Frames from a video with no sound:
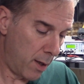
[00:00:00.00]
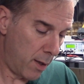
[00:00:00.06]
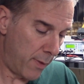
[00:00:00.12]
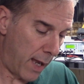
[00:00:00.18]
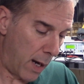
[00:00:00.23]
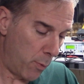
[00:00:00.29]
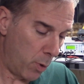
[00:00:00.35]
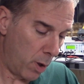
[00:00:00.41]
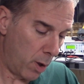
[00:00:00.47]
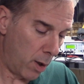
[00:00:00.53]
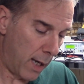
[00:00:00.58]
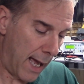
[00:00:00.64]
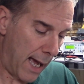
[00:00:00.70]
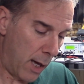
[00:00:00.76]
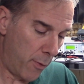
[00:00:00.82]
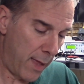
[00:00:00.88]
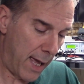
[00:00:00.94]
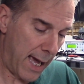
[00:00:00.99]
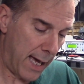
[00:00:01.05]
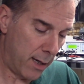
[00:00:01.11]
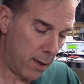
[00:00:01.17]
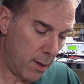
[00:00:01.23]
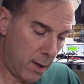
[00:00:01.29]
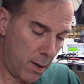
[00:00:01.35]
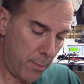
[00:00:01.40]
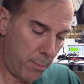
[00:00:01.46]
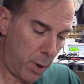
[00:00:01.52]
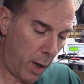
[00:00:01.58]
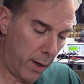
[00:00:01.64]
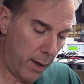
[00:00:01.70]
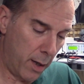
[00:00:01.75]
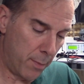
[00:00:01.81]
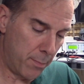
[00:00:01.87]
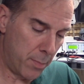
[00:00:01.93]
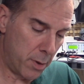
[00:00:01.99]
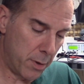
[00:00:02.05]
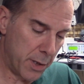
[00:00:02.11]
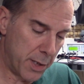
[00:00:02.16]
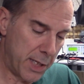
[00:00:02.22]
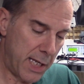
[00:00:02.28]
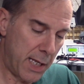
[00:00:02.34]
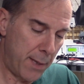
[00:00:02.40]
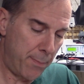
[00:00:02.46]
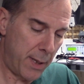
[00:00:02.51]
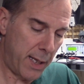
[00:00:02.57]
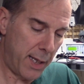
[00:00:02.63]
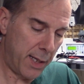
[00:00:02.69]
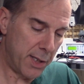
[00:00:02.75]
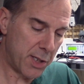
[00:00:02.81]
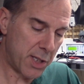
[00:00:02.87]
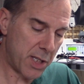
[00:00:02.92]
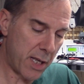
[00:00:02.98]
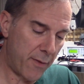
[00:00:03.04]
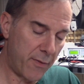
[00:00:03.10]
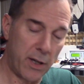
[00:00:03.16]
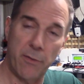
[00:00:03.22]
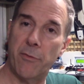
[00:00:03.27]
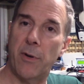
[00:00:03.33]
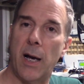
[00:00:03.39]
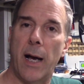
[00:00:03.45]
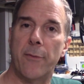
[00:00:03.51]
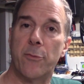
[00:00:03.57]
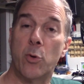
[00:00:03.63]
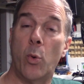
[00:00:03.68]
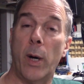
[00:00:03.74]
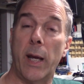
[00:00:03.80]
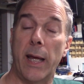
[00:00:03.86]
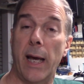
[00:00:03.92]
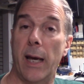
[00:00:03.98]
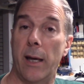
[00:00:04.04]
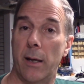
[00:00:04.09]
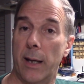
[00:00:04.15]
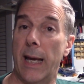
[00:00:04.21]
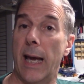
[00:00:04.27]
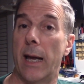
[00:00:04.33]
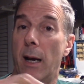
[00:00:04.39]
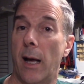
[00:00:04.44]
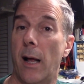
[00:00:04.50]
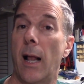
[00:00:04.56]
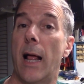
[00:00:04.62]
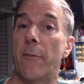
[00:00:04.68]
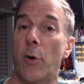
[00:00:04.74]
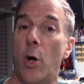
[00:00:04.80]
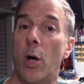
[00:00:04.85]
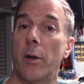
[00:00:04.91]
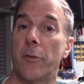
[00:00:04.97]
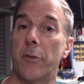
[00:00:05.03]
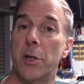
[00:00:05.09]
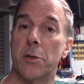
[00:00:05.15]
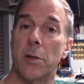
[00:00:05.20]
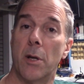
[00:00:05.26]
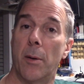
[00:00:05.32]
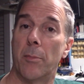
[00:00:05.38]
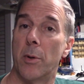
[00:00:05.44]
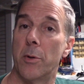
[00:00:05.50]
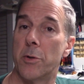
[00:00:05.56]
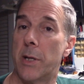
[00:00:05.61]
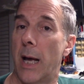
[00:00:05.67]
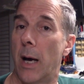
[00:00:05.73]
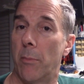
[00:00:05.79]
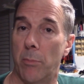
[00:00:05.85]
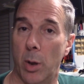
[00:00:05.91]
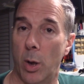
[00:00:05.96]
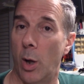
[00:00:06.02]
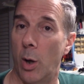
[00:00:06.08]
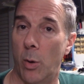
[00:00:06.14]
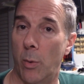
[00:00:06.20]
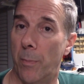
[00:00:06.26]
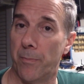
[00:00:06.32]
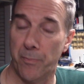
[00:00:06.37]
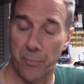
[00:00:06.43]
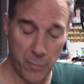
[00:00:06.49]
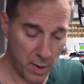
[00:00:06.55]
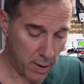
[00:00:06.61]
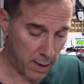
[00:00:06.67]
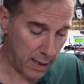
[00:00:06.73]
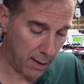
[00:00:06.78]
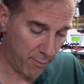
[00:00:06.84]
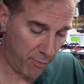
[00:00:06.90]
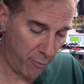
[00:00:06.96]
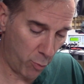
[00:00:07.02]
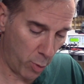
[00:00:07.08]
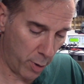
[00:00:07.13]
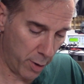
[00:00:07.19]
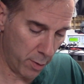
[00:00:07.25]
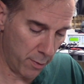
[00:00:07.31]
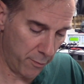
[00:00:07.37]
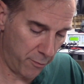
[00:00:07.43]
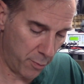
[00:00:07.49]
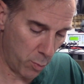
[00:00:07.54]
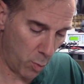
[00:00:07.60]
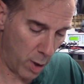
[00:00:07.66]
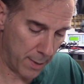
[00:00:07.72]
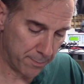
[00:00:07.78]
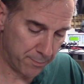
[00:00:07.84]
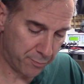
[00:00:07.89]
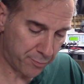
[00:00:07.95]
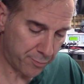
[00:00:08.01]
that will allow that. Part number DP7528. Again, I'll have all of these numbers down below for you if you want.